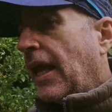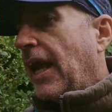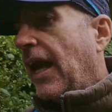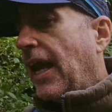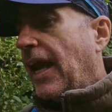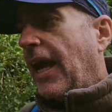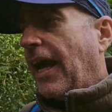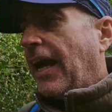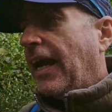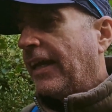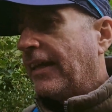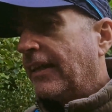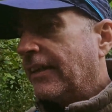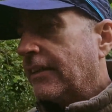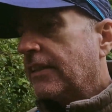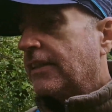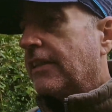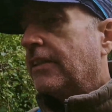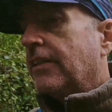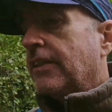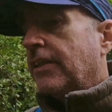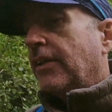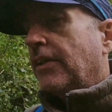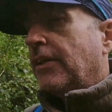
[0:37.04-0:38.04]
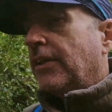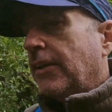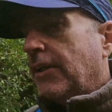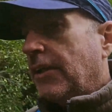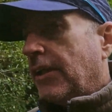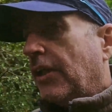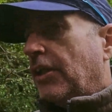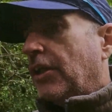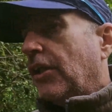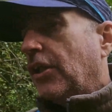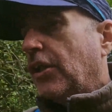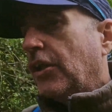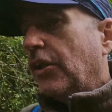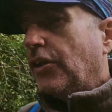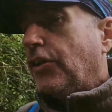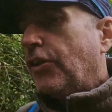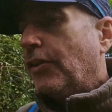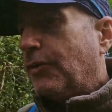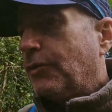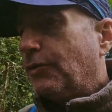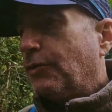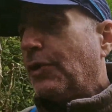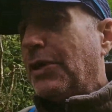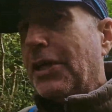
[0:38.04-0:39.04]
And
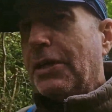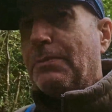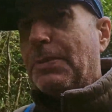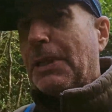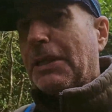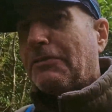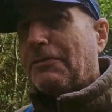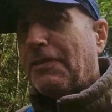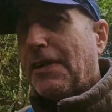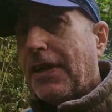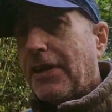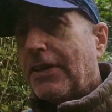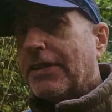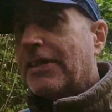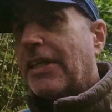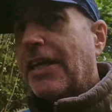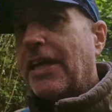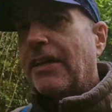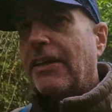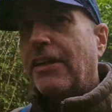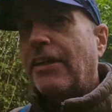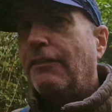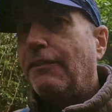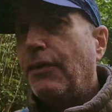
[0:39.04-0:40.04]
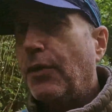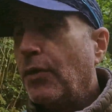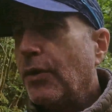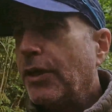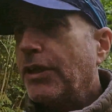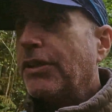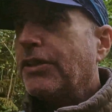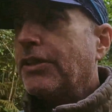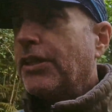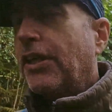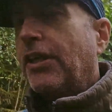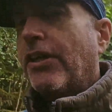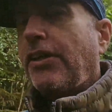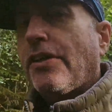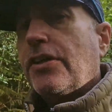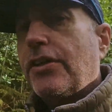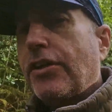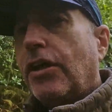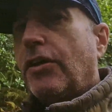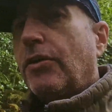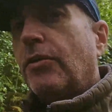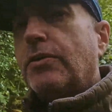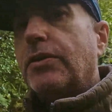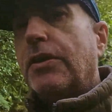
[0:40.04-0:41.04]
there's really big ferns there and they've already turned a
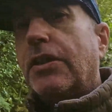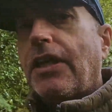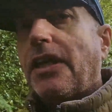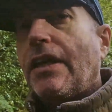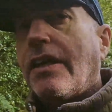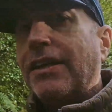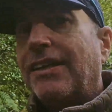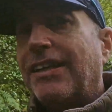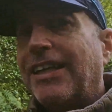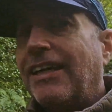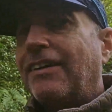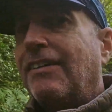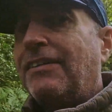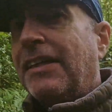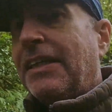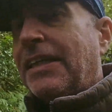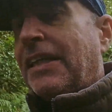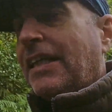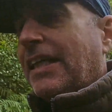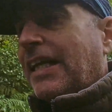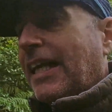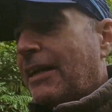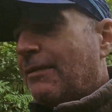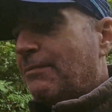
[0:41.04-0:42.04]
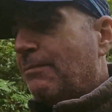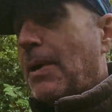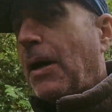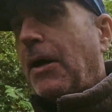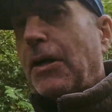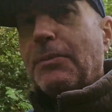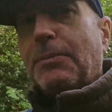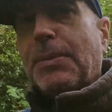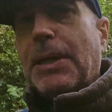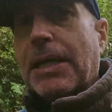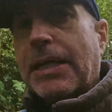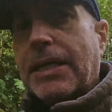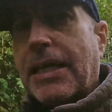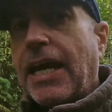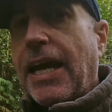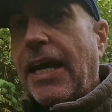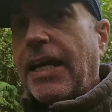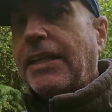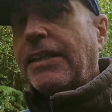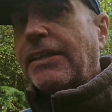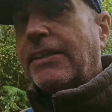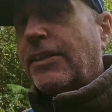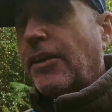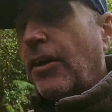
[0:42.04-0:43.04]
golden colour. Now, it might be a
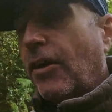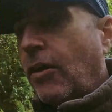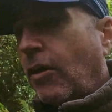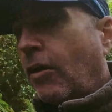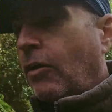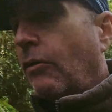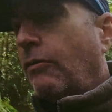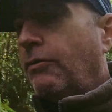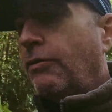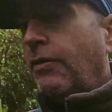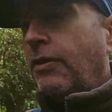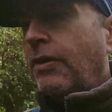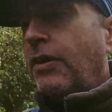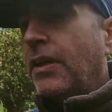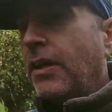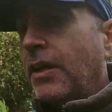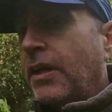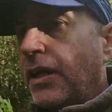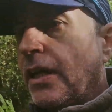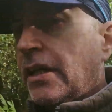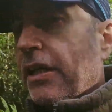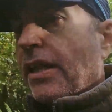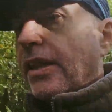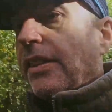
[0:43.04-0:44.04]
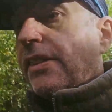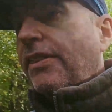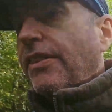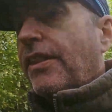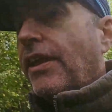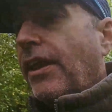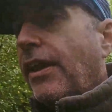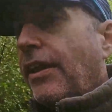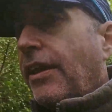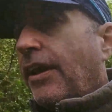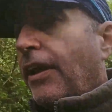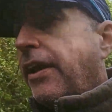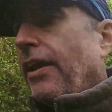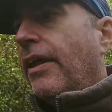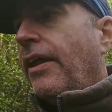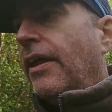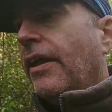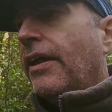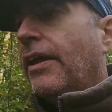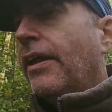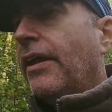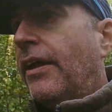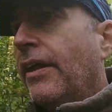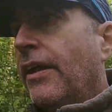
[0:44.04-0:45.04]
case of that
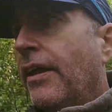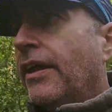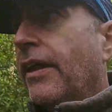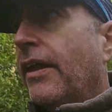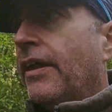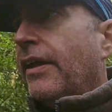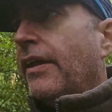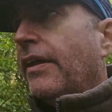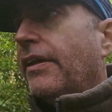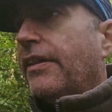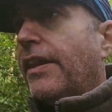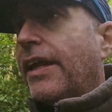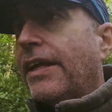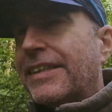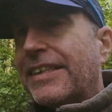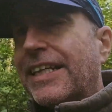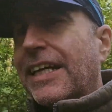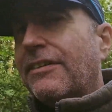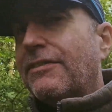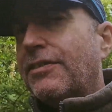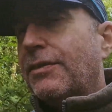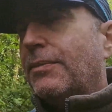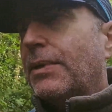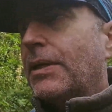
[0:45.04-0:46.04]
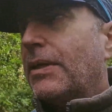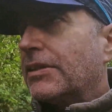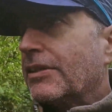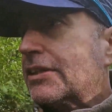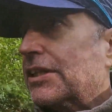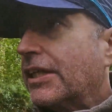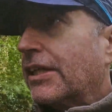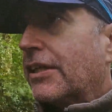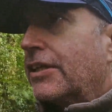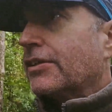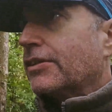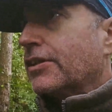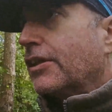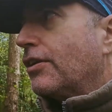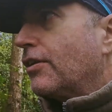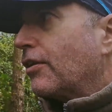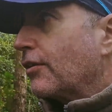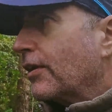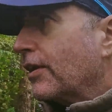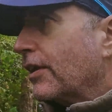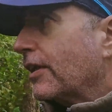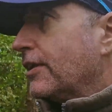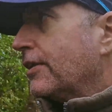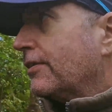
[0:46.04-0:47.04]
they're dead from last year because a lot
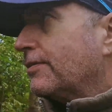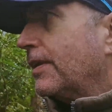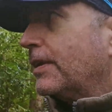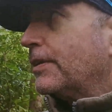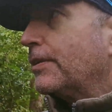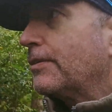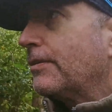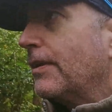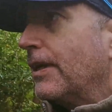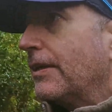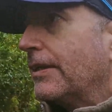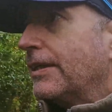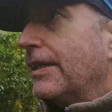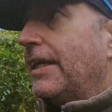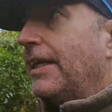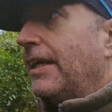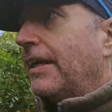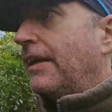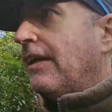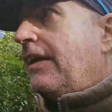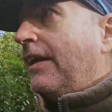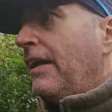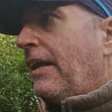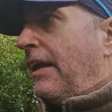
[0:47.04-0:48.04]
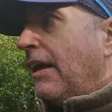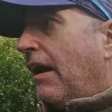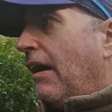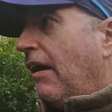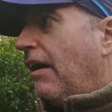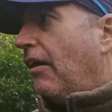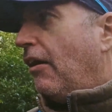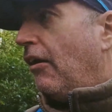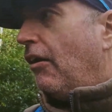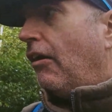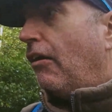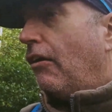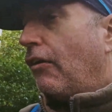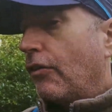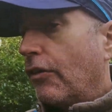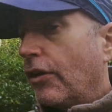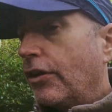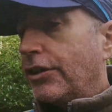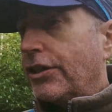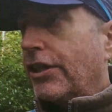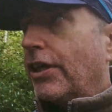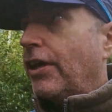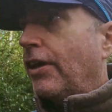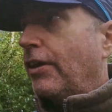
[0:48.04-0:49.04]
of these ferns around here are on the
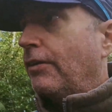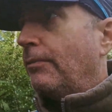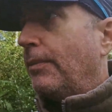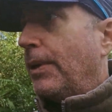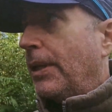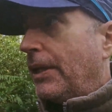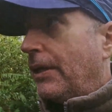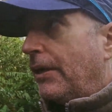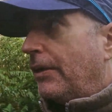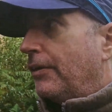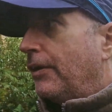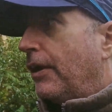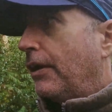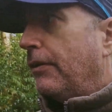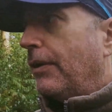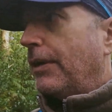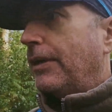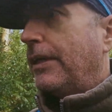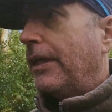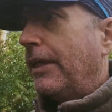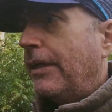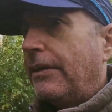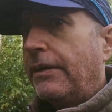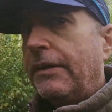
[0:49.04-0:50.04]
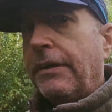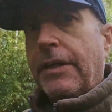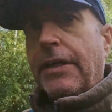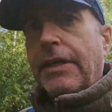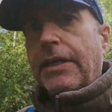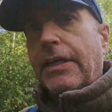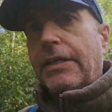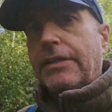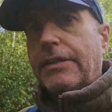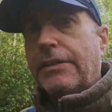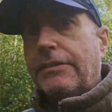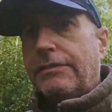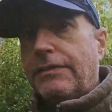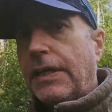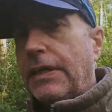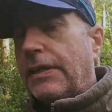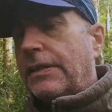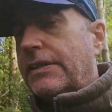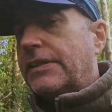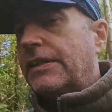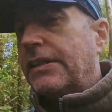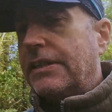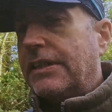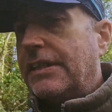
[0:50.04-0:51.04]
turn, but they're nowhere near as
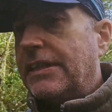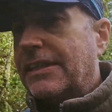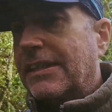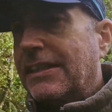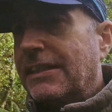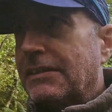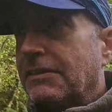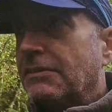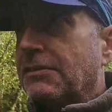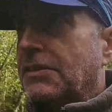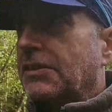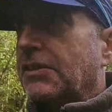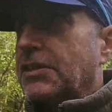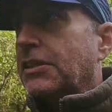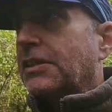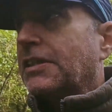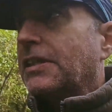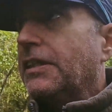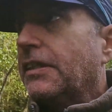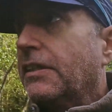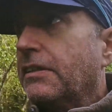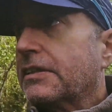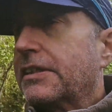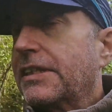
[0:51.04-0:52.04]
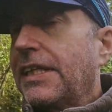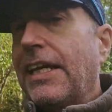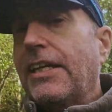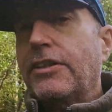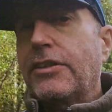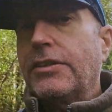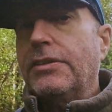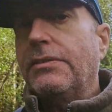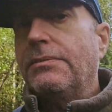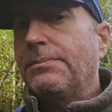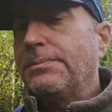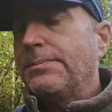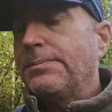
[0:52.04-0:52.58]
advanced as this just little section.